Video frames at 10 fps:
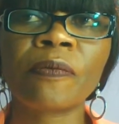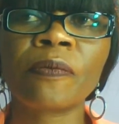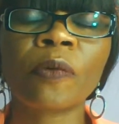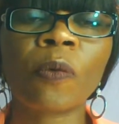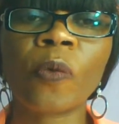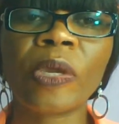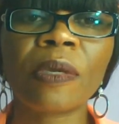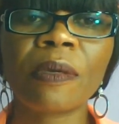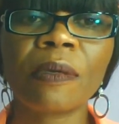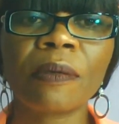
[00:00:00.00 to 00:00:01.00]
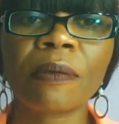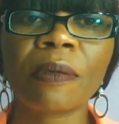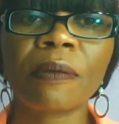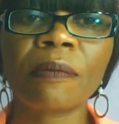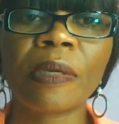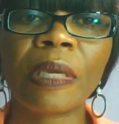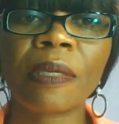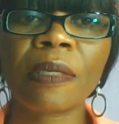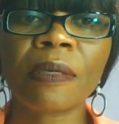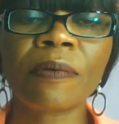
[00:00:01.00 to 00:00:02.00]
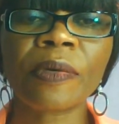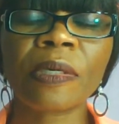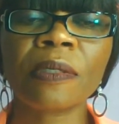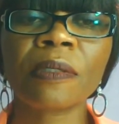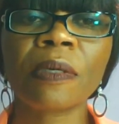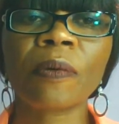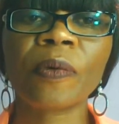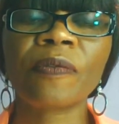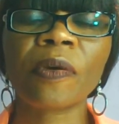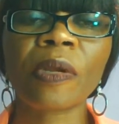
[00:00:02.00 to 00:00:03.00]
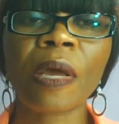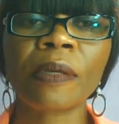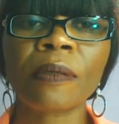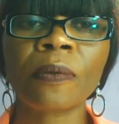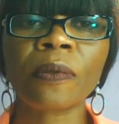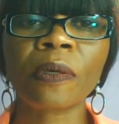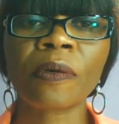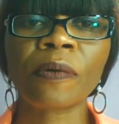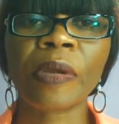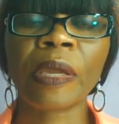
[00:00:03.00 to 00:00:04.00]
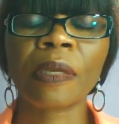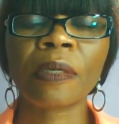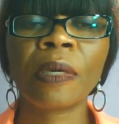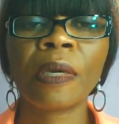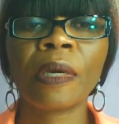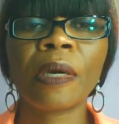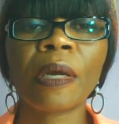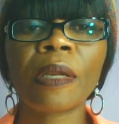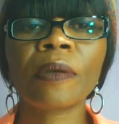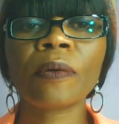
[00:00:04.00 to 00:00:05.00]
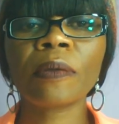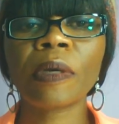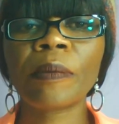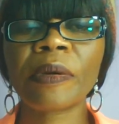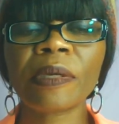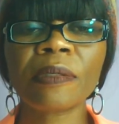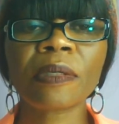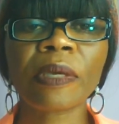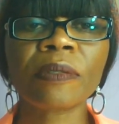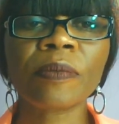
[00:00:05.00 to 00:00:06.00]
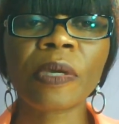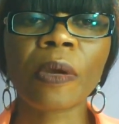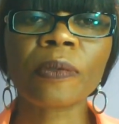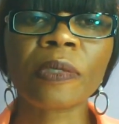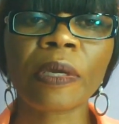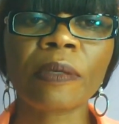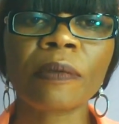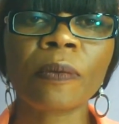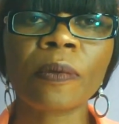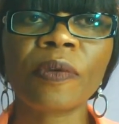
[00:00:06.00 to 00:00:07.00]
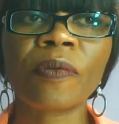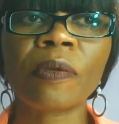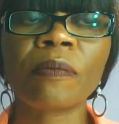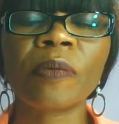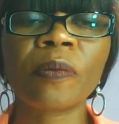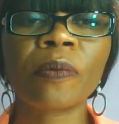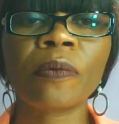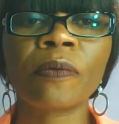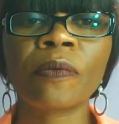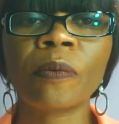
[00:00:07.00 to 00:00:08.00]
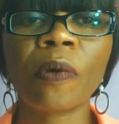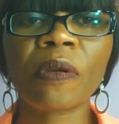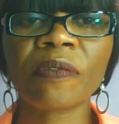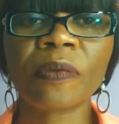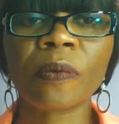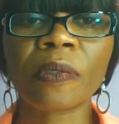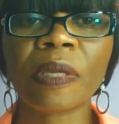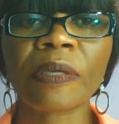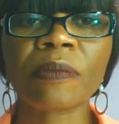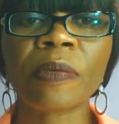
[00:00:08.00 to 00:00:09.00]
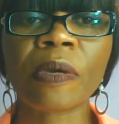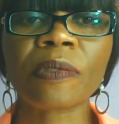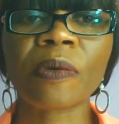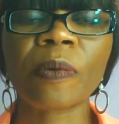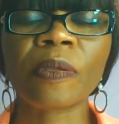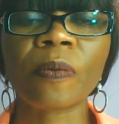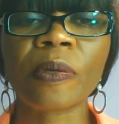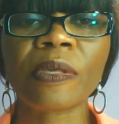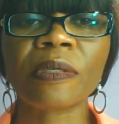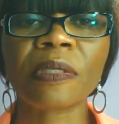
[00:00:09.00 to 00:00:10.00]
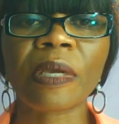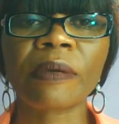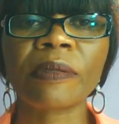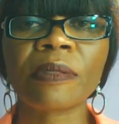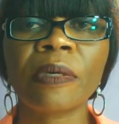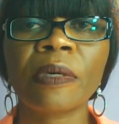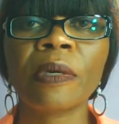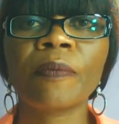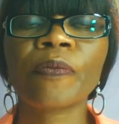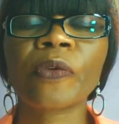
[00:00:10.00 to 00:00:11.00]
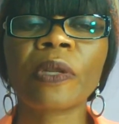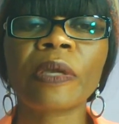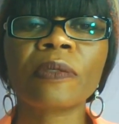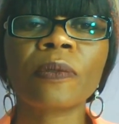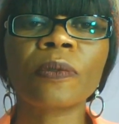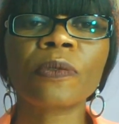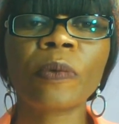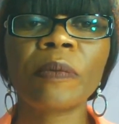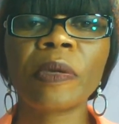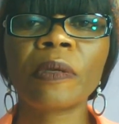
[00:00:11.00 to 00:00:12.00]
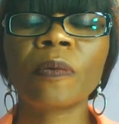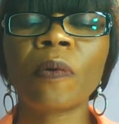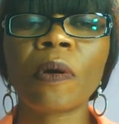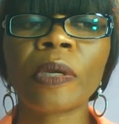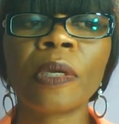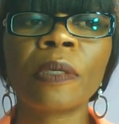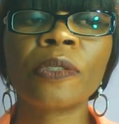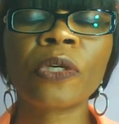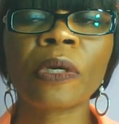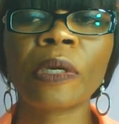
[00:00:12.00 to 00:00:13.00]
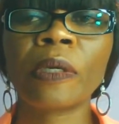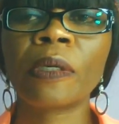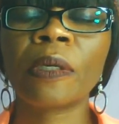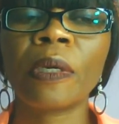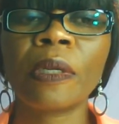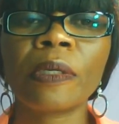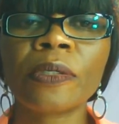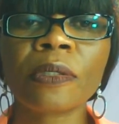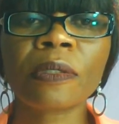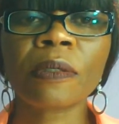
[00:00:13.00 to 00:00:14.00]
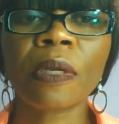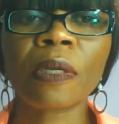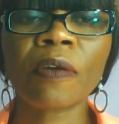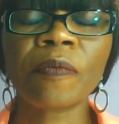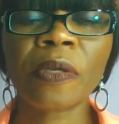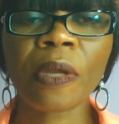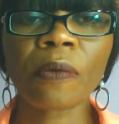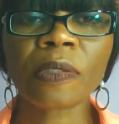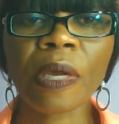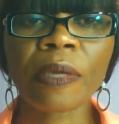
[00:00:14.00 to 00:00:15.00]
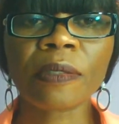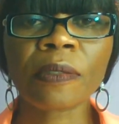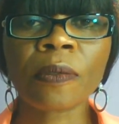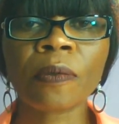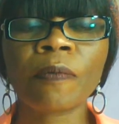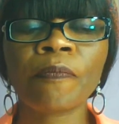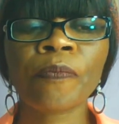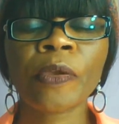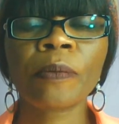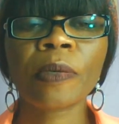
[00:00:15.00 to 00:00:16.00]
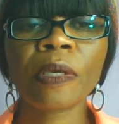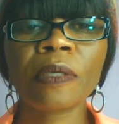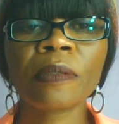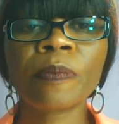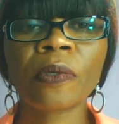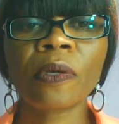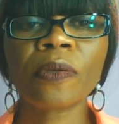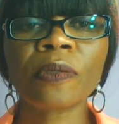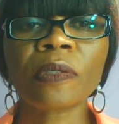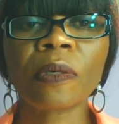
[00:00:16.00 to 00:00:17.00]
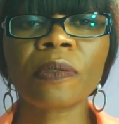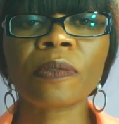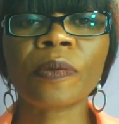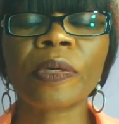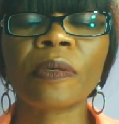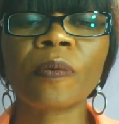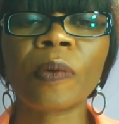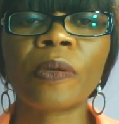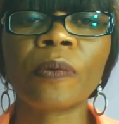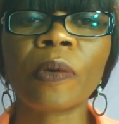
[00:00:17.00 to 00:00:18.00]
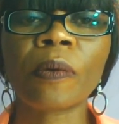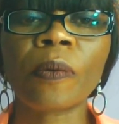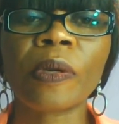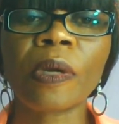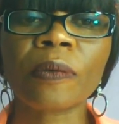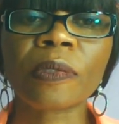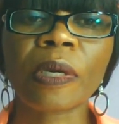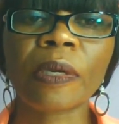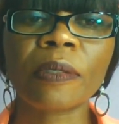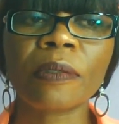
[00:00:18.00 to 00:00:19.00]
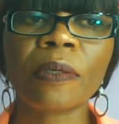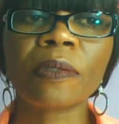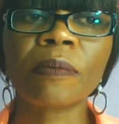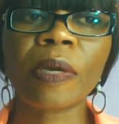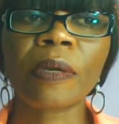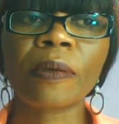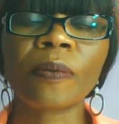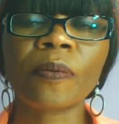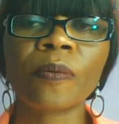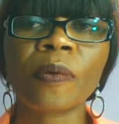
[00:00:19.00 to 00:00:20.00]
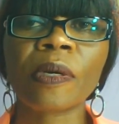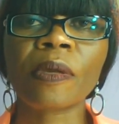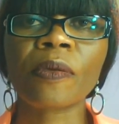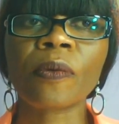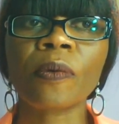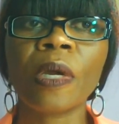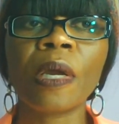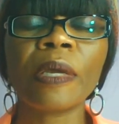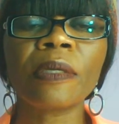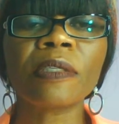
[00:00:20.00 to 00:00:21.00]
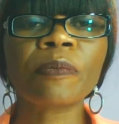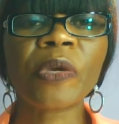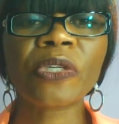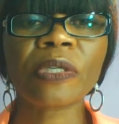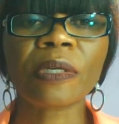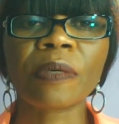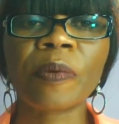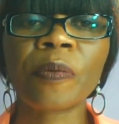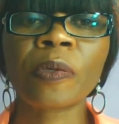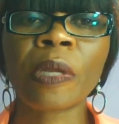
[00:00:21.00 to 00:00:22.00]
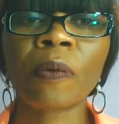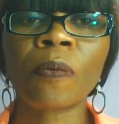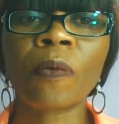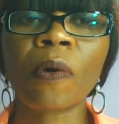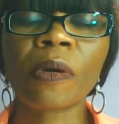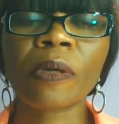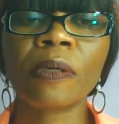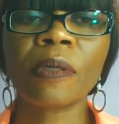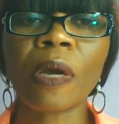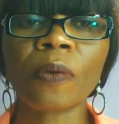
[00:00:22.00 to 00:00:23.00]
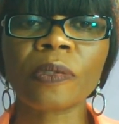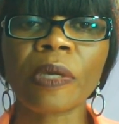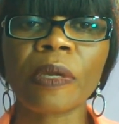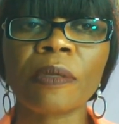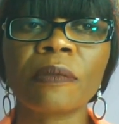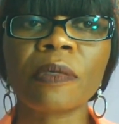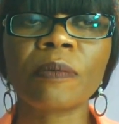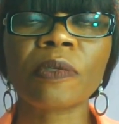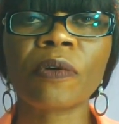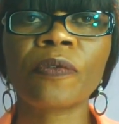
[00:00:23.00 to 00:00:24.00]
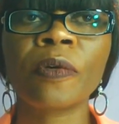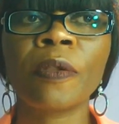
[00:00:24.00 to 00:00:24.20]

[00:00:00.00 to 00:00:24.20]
a week, 80 degrees. We've not had a whole lot of rain. And I know Americans like to be outside, or even people from all over the world like to be outside when the weather is nice. They like to go swimming, walking, jogging. They just love being outside. So please put on your sunscreen when you are going outside. It doesn't matter whether you're, especially people that walk outside, in terms of